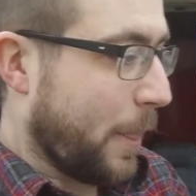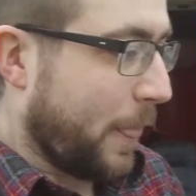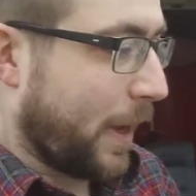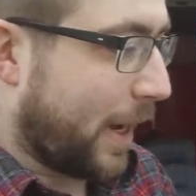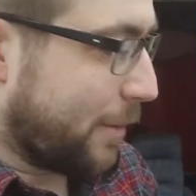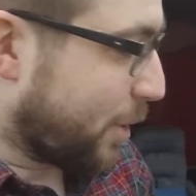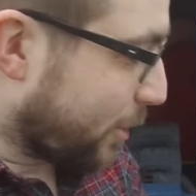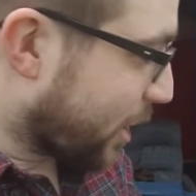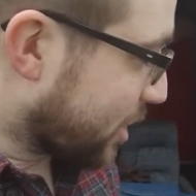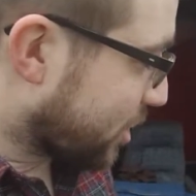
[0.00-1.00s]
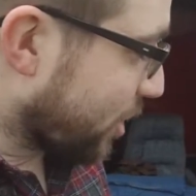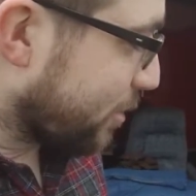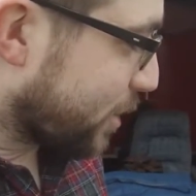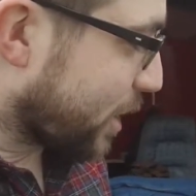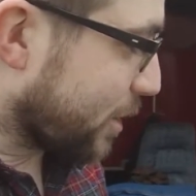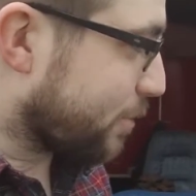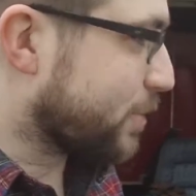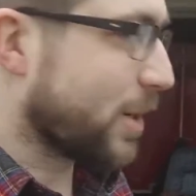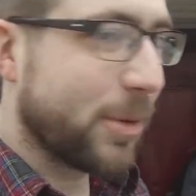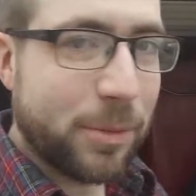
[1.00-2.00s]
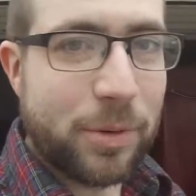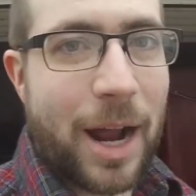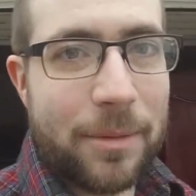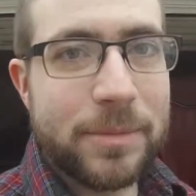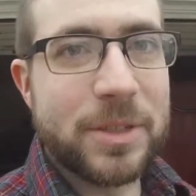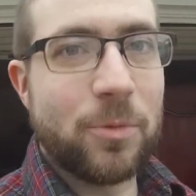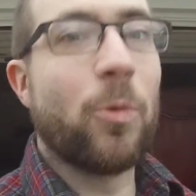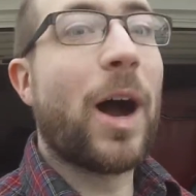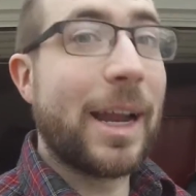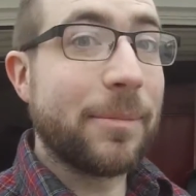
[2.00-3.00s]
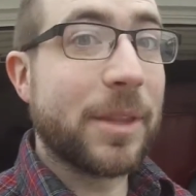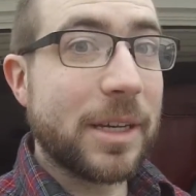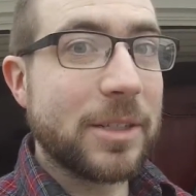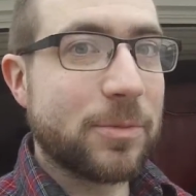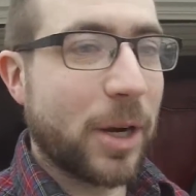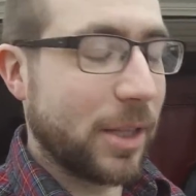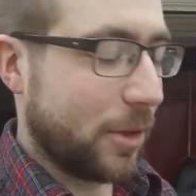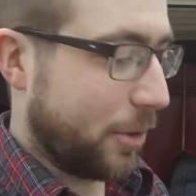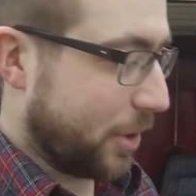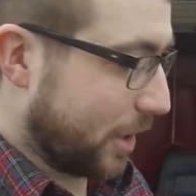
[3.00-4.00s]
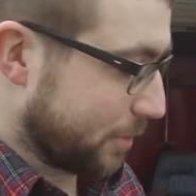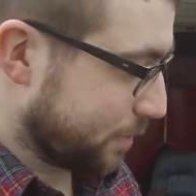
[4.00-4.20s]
But I want to show you some of the problems and why I'm thinking of spraying the whole thing.